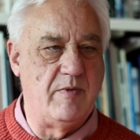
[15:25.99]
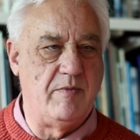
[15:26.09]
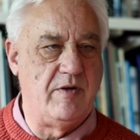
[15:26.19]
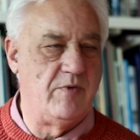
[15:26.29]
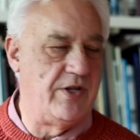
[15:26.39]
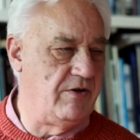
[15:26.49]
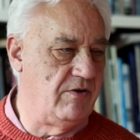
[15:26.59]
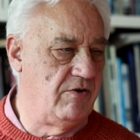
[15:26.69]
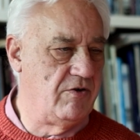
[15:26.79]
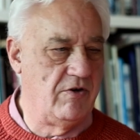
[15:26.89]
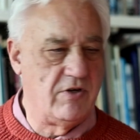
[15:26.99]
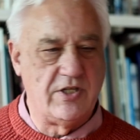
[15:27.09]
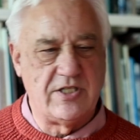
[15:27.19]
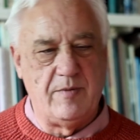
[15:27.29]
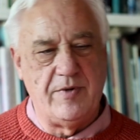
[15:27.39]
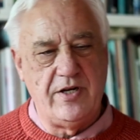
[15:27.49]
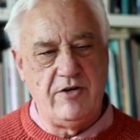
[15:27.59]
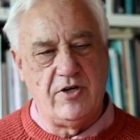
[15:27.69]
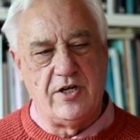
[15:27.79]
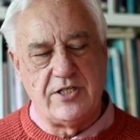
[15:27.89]
I mean, whether you could look at somebody and
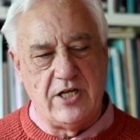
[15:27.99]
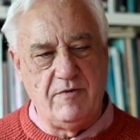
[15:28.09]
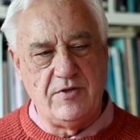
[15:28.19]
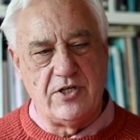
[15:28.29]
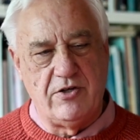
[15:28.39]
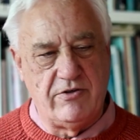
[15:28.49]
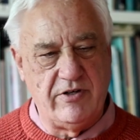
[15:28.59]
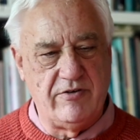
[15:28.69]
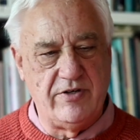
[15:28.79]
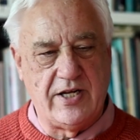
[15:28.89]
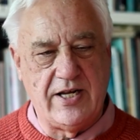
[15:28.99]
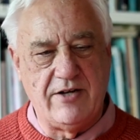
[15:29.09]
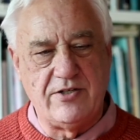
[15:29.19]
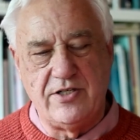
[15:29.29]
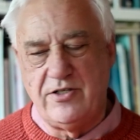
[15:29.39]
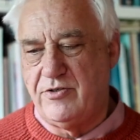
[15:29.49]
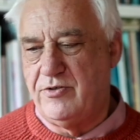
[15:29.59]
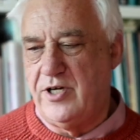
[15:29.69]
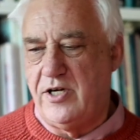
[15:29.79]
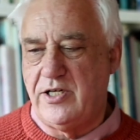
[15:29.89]
you can't tell if he's a lawyer or an accountant or
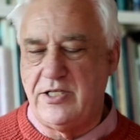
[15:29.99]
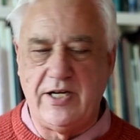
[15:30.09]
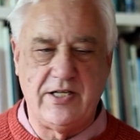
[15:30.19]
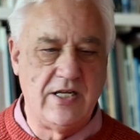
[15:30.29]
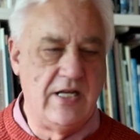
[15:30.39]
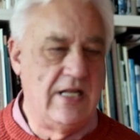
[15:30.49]
an architect.